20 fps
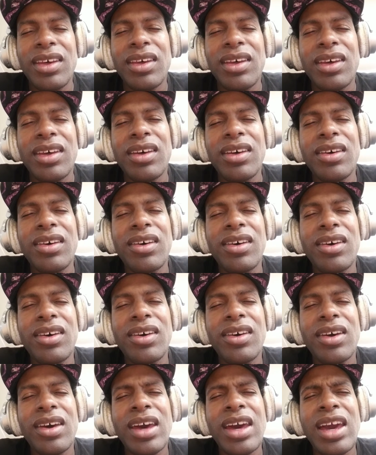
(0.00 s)

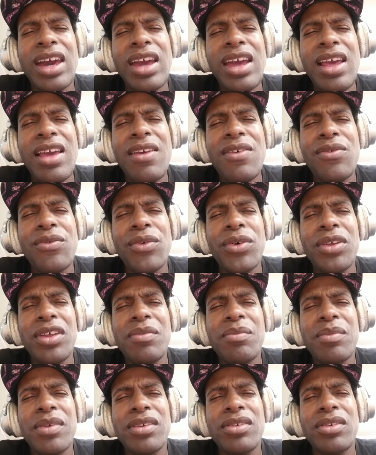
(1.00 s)
I really
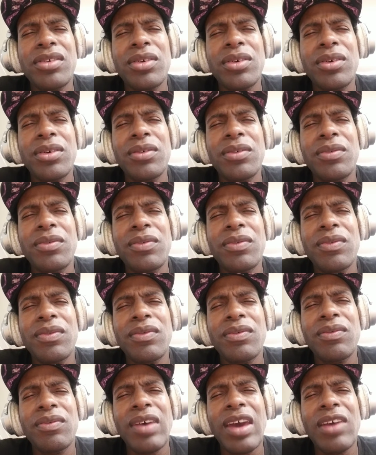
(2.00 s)
miss her.
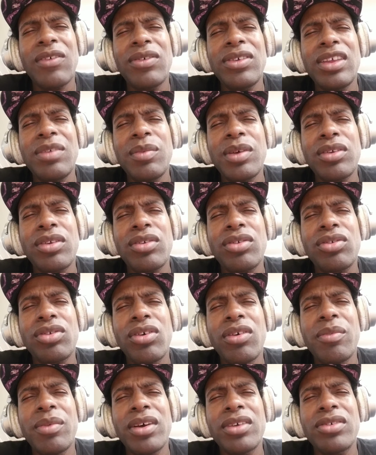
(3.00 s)
I really miss her
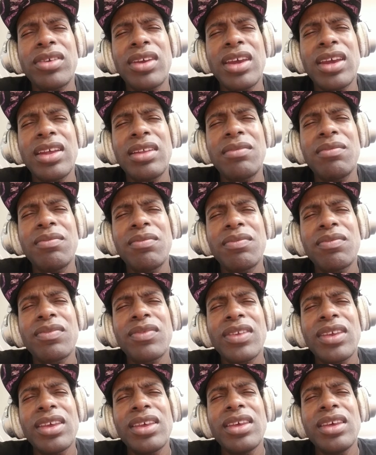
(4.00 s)
so much. And
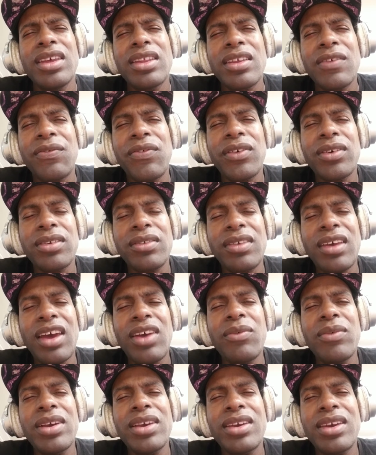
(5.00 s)
the first
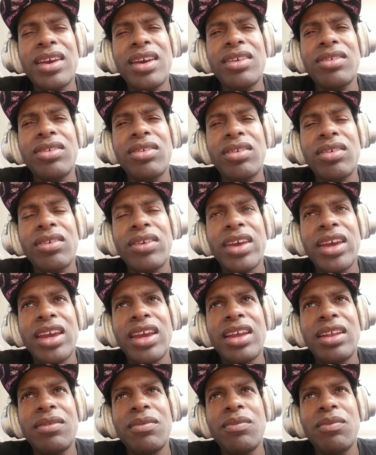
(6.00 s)
time we kissed
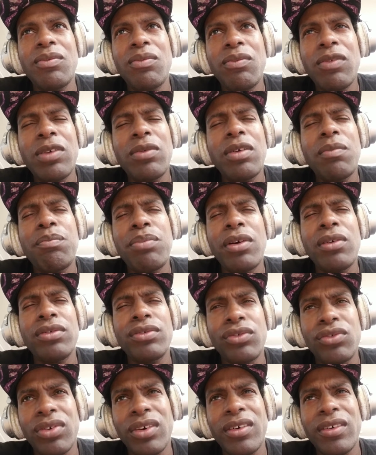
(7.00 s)
and we were
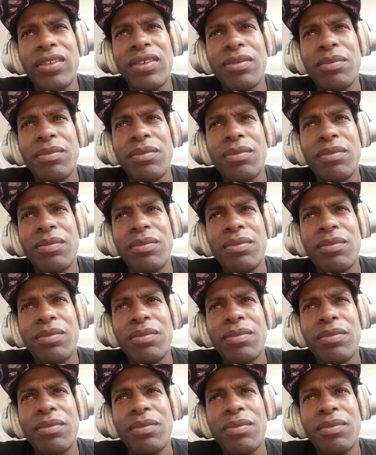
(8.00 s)
both drunk,